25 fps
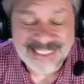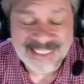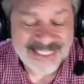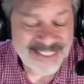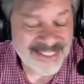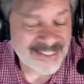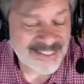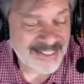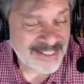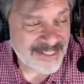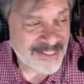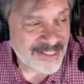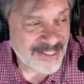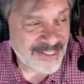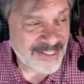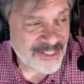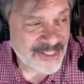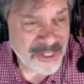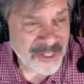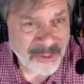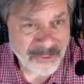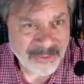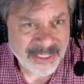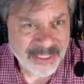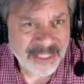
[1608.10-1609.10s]
Yeah,
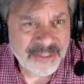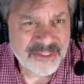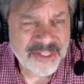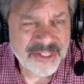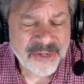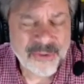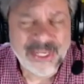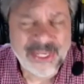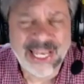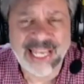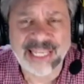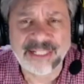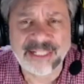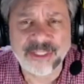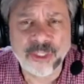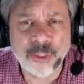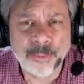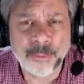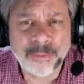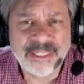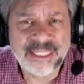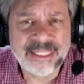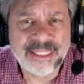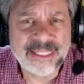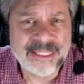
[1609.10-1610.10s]
it's okay.
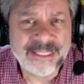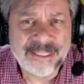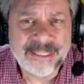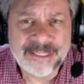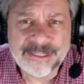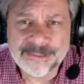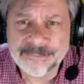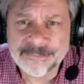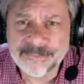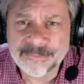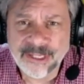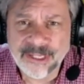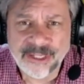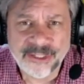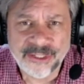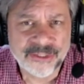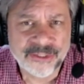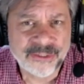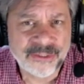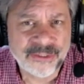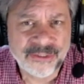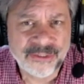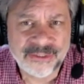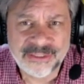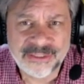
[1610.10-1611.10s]
Nobody got
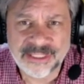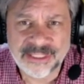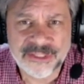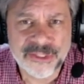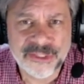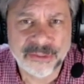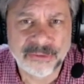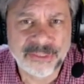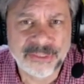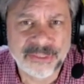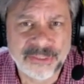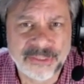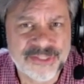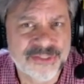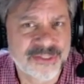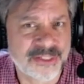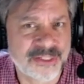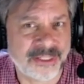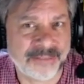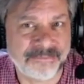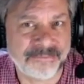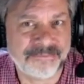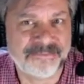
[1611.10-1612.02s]
hurt. It's only stuff,